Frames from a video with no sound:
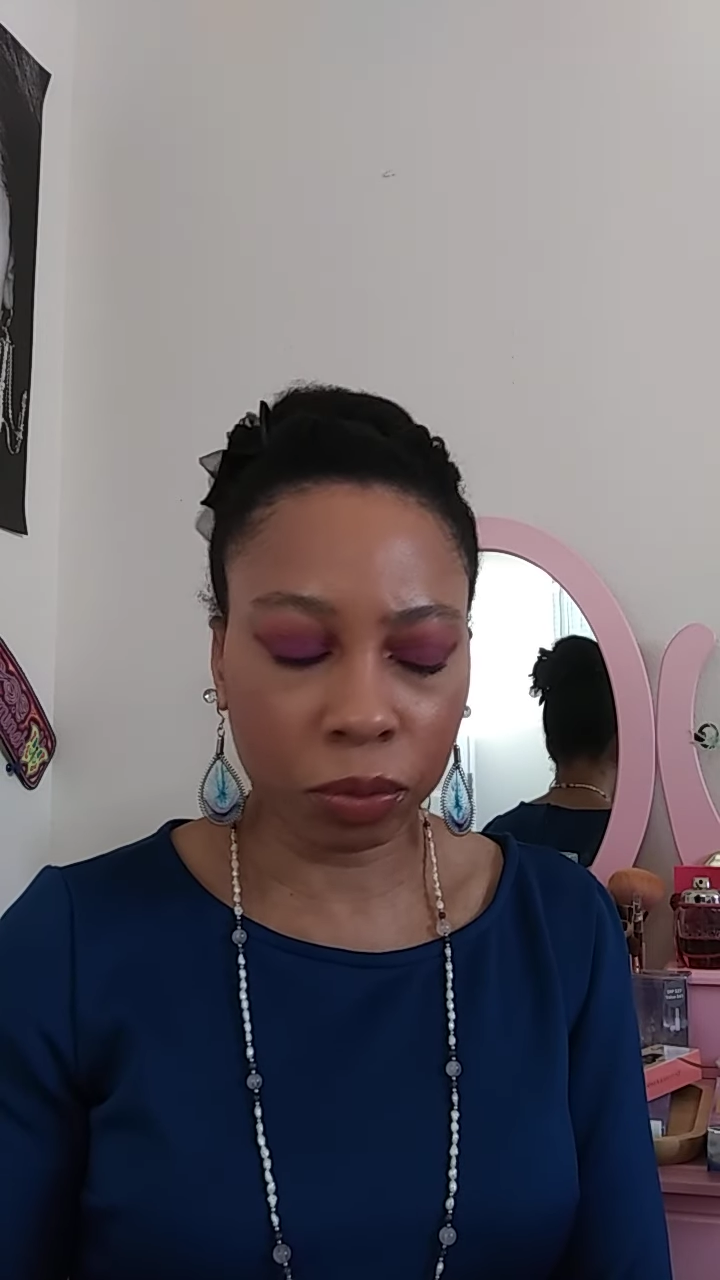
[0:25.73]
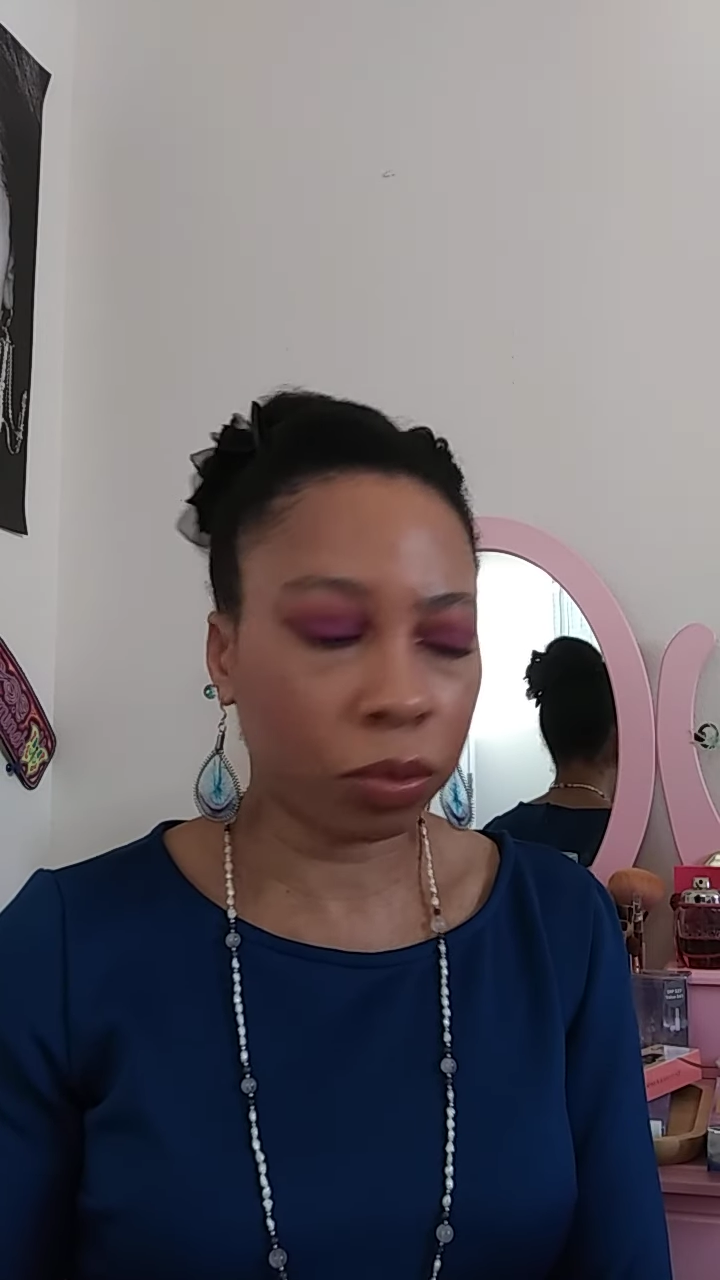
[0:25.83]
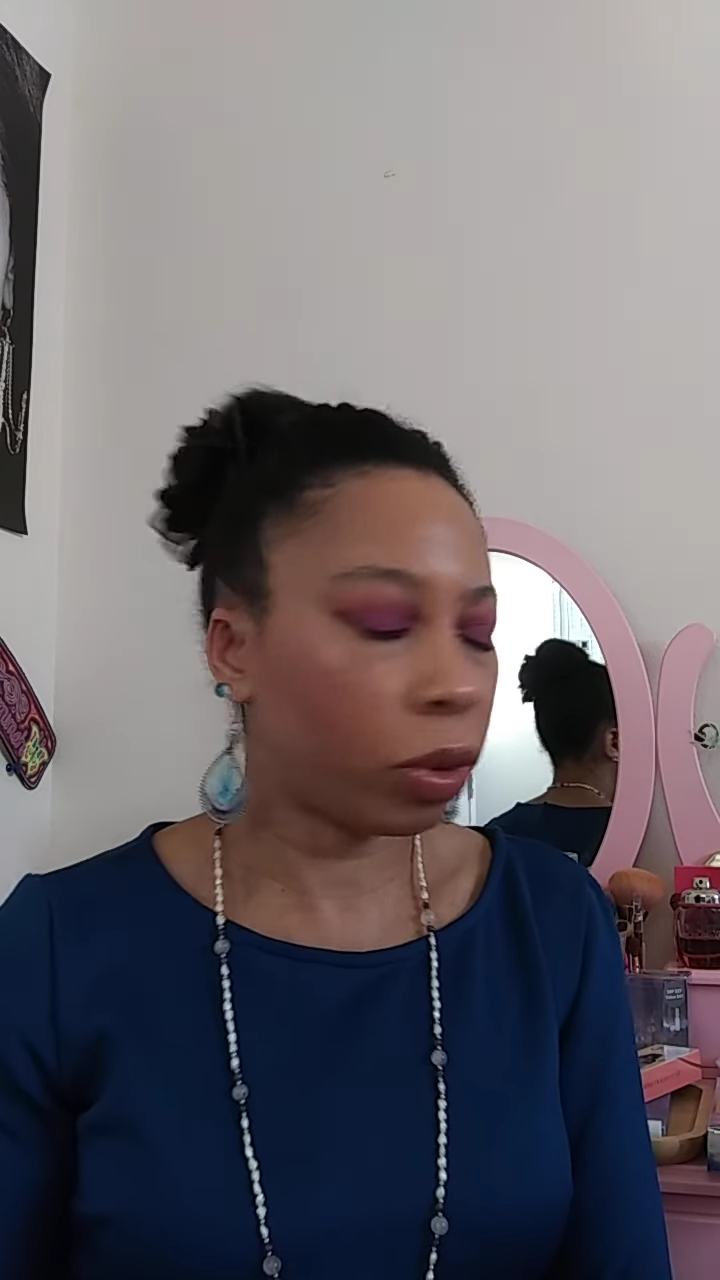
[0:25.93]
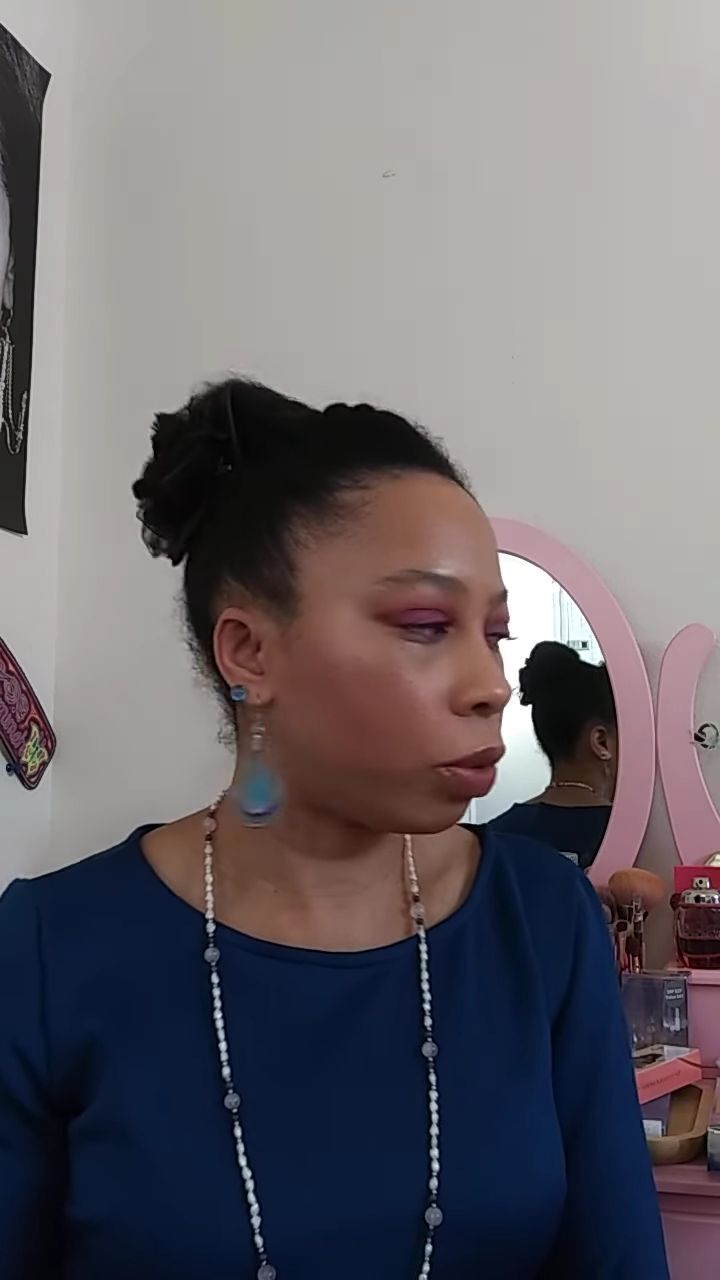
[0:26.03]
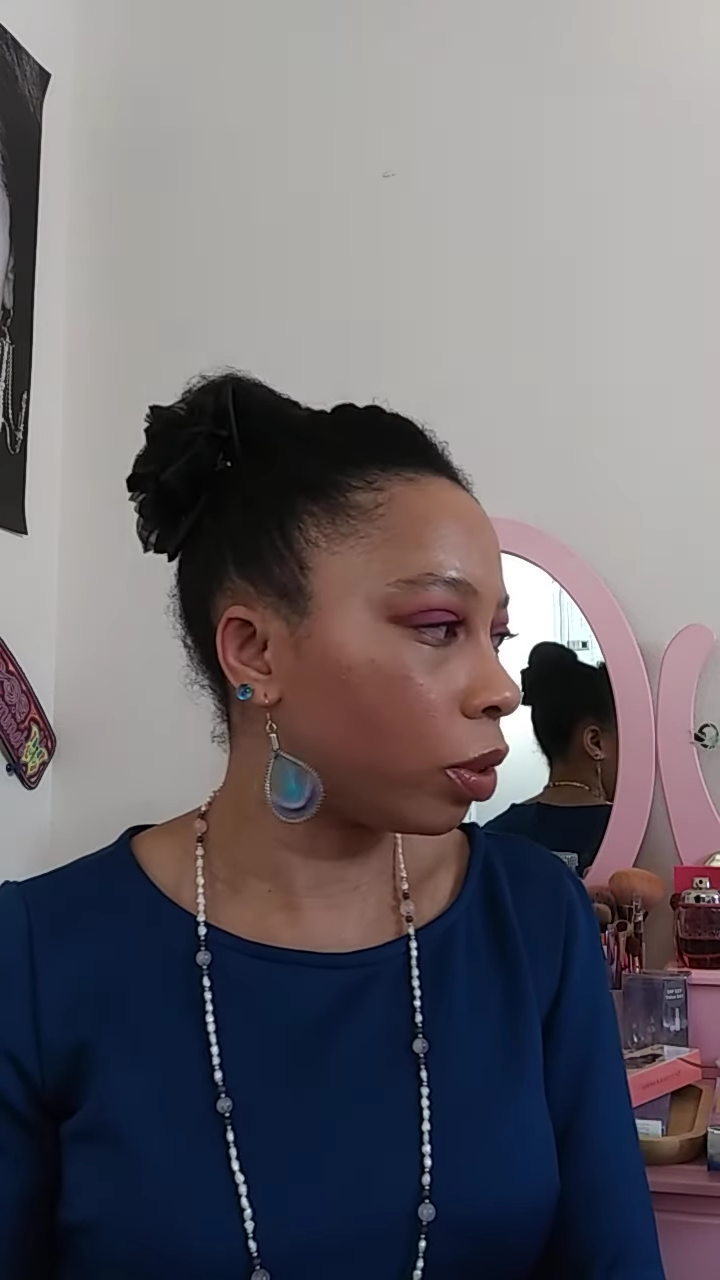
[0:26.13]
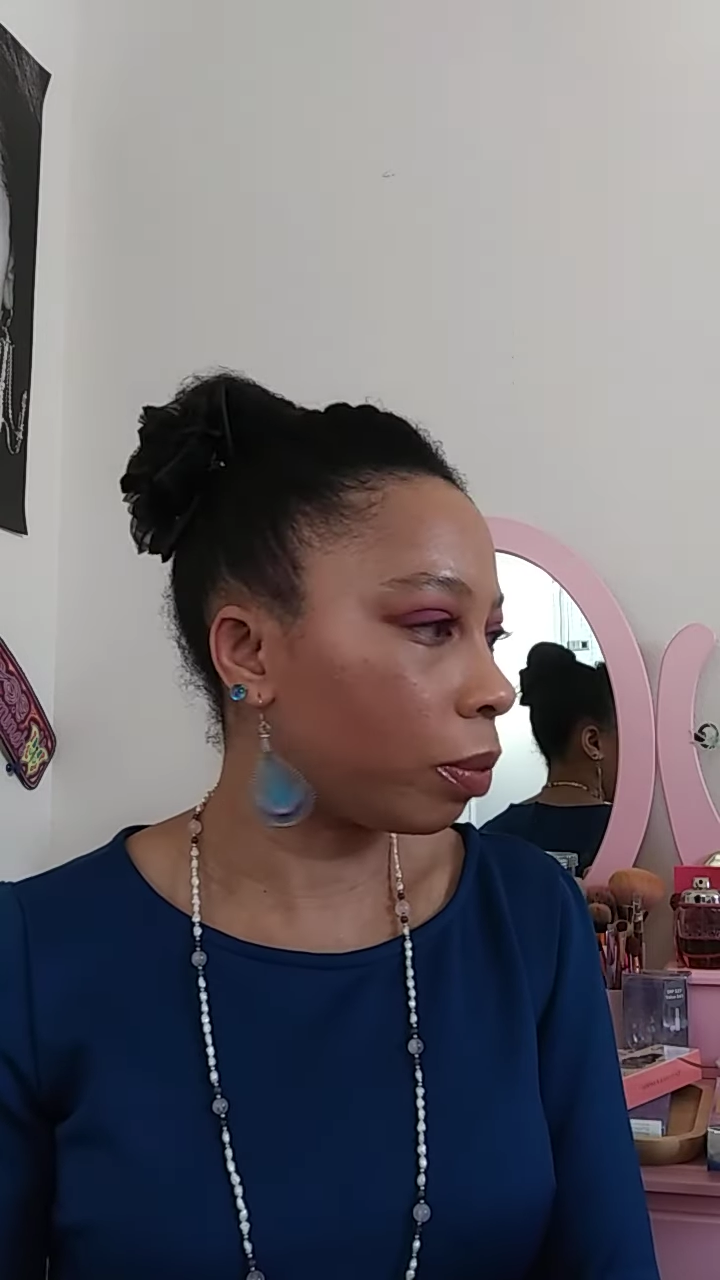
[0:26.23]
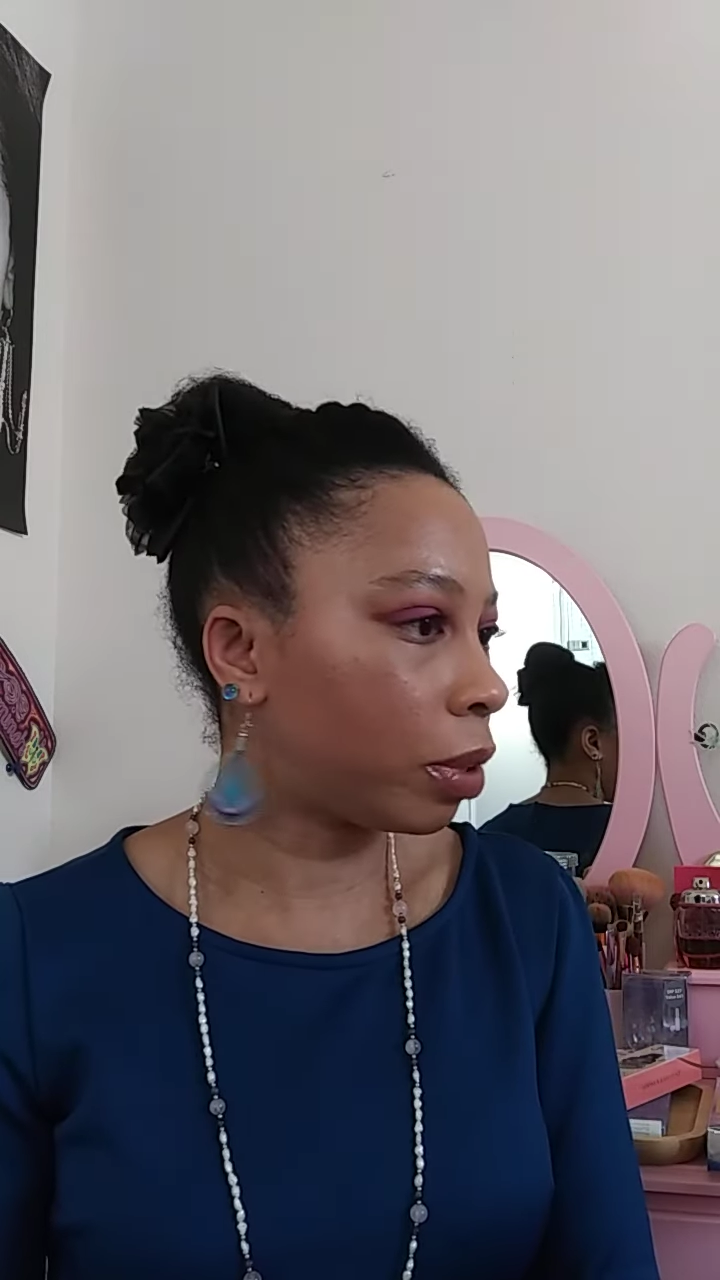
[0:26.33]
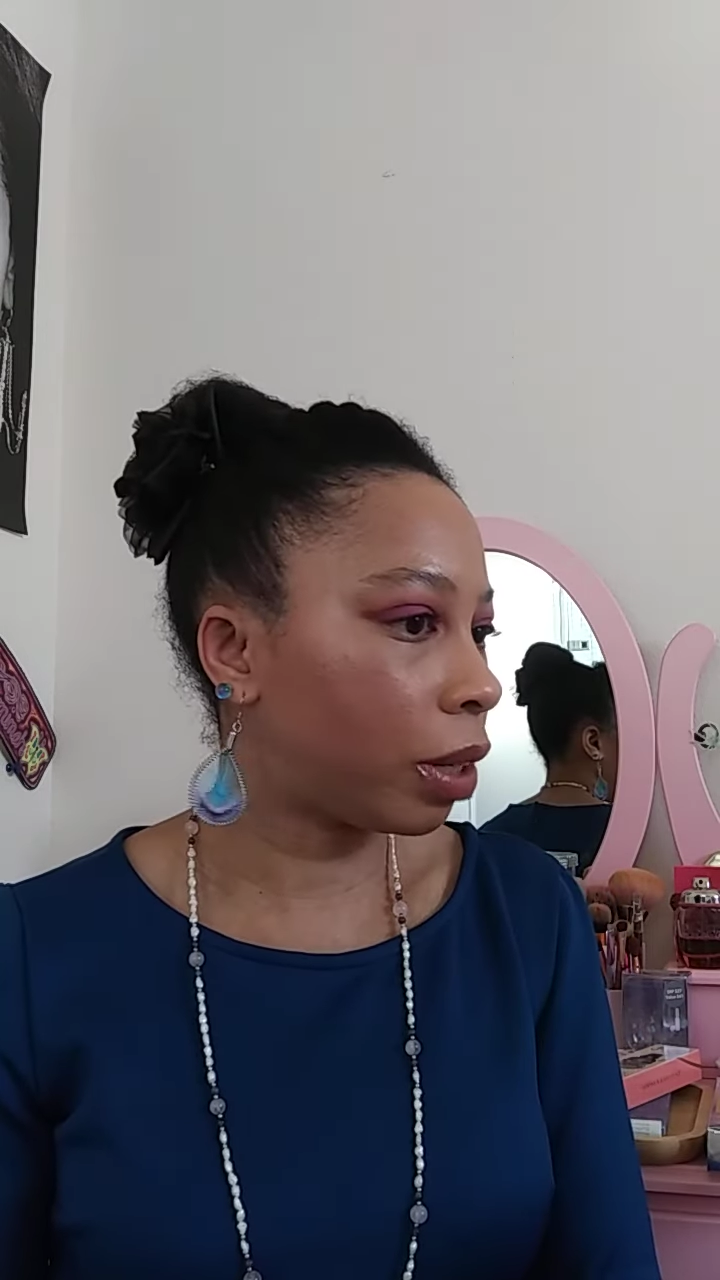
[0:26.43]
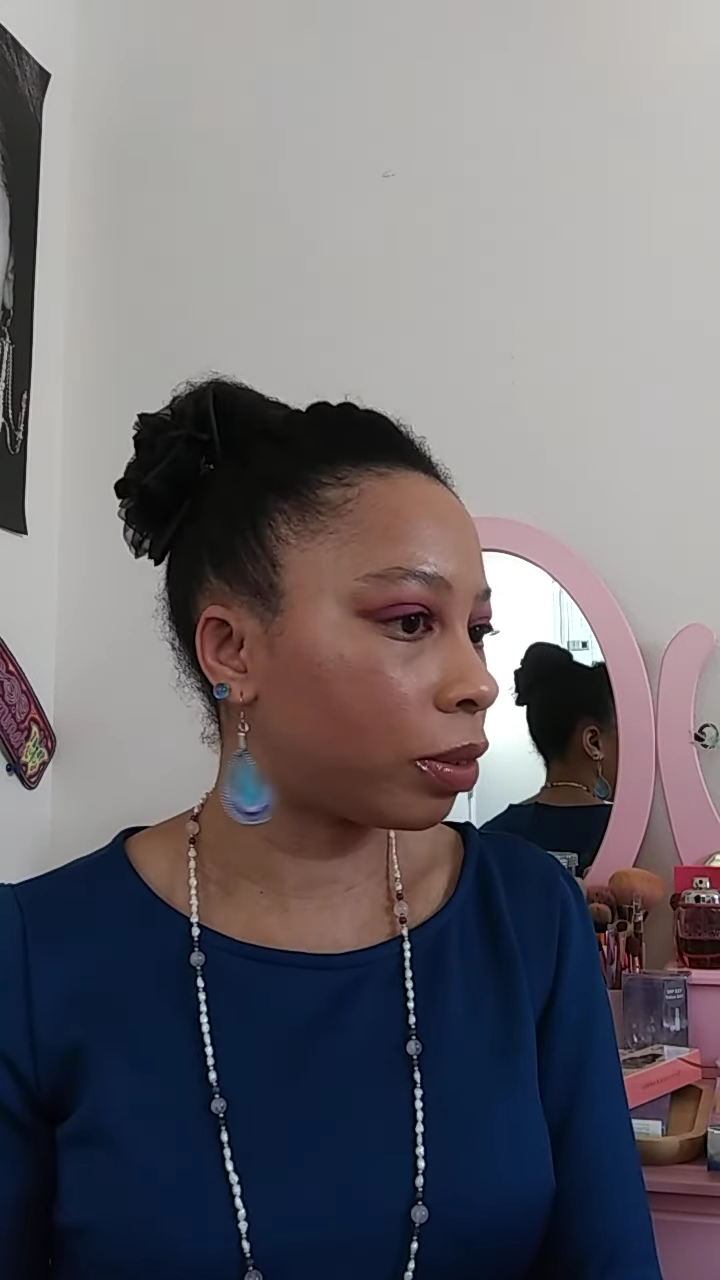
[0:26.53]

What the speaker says: there was something I